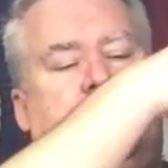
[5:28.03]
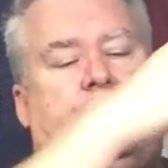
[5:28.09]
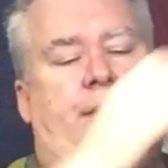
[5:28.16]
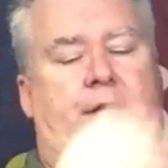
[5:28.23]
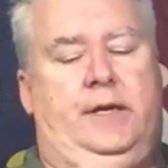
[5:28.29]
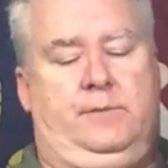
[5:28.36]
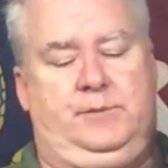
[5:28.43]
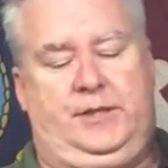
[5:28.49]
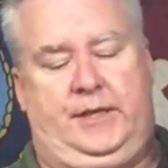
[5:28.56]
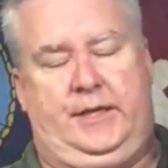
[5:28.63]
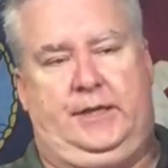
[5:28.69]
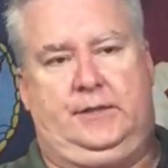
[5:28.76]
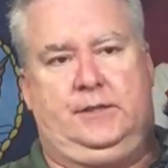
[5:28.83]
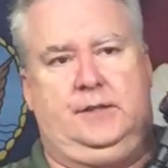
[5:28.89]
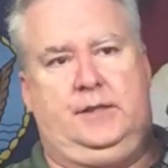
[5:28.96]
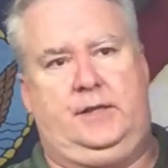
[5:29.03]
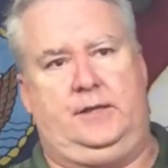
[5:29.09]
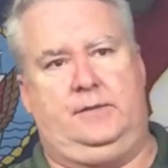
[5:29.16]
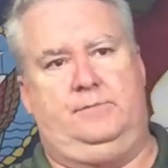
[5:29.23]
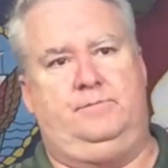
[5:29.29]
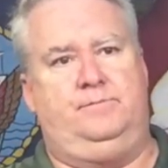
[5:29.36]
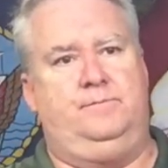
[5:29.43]
it comes in at
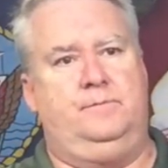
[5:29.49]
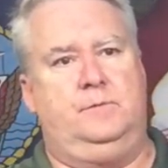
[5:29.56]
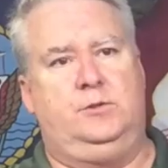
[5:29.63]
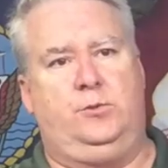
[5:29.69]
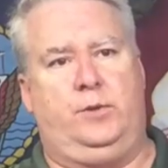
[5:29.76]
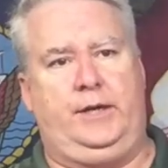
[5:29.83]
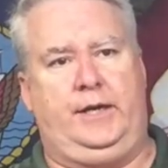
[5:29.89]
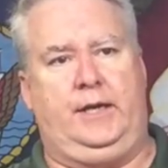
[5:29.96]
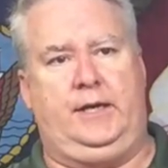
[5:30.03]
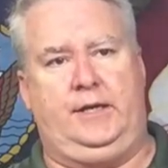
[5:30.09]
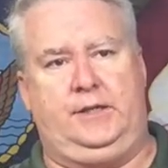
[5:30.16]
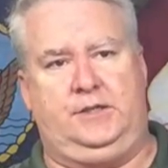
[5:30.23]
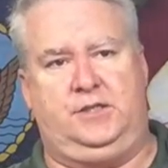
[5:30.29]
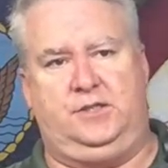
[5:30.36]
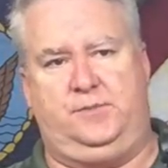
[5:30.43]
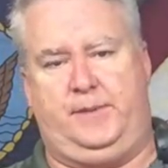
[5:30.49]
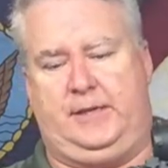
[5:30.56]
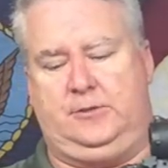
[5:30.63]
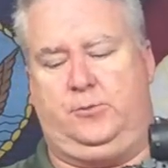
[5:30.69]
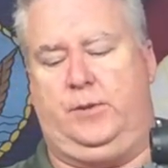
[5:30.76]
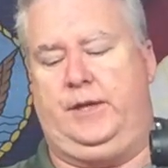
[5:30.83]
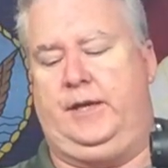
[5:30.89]
29 inches,
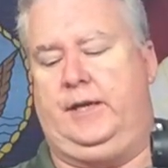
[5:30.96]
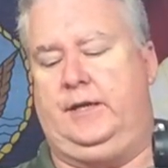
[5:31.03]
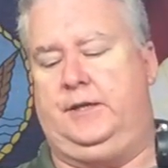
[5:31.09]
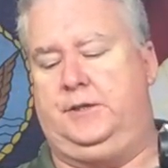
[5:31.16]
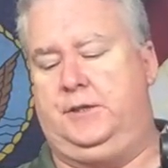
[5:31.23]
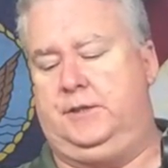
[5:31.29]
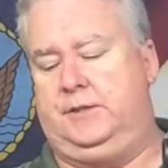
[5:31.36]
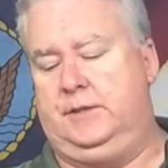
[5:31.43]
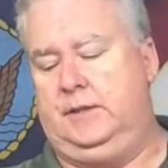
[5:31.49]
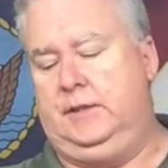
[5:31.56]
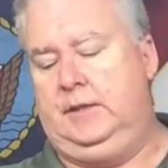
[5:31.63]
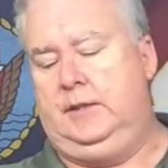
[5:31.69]
about 29 inches.